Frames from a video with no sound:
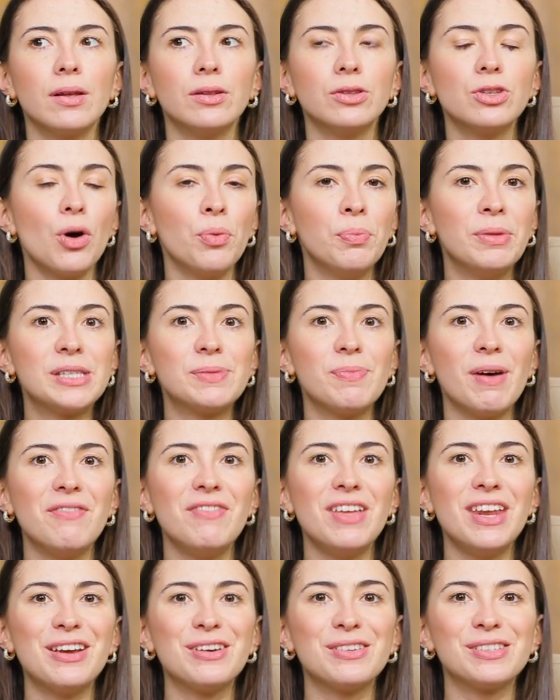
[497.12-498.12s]
don't miss my
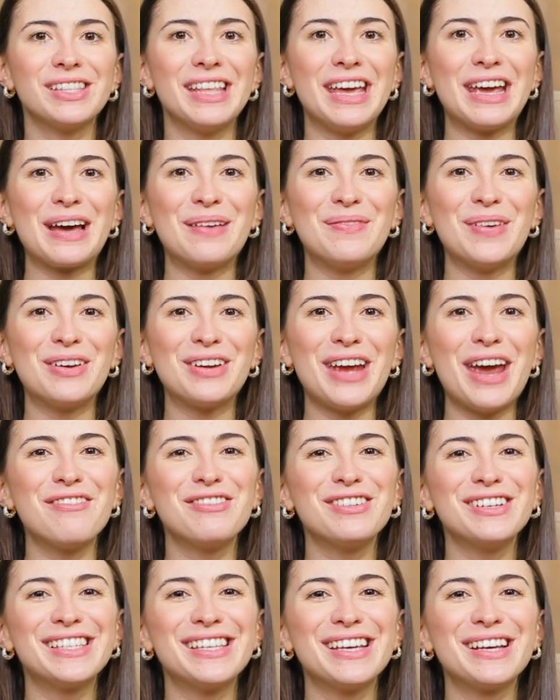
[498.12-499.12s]
videos, they come out
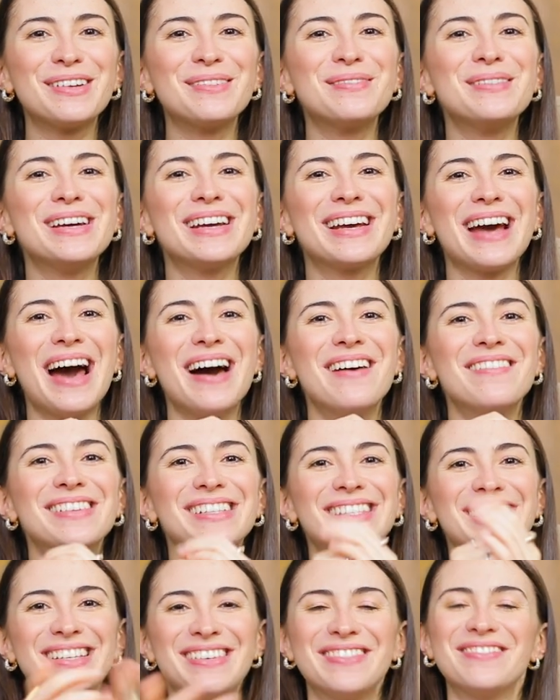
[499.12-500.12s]
every single week. I
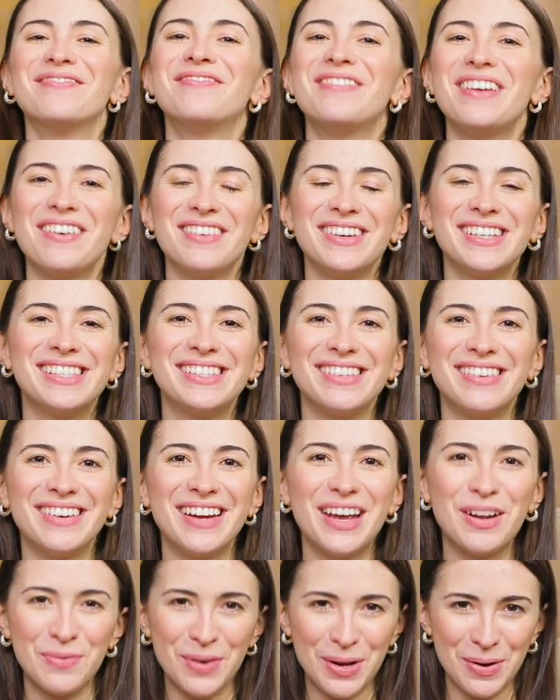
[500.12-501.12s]
will see you very
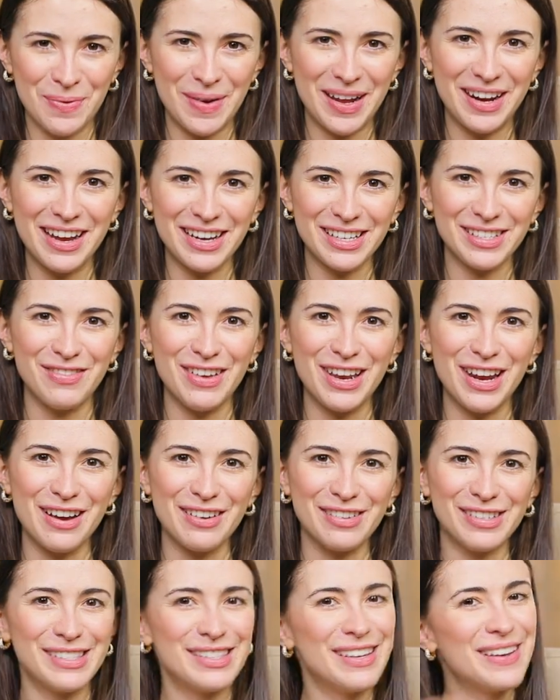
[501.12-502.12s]
soon in one of my next
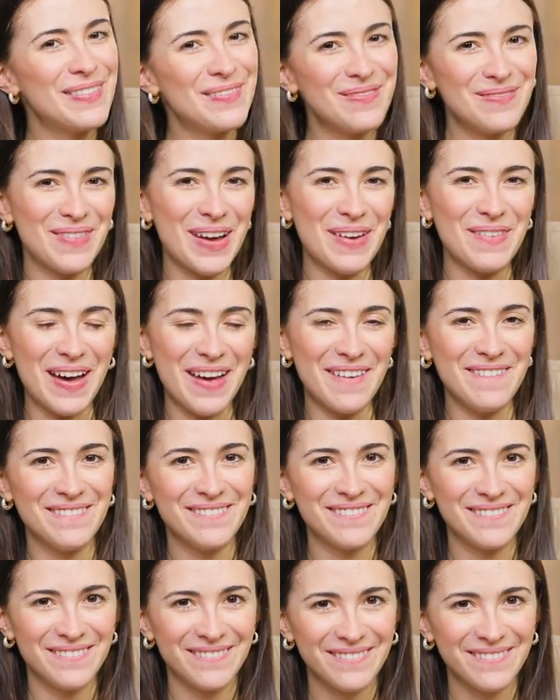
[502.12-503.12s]
videos. Bye bye.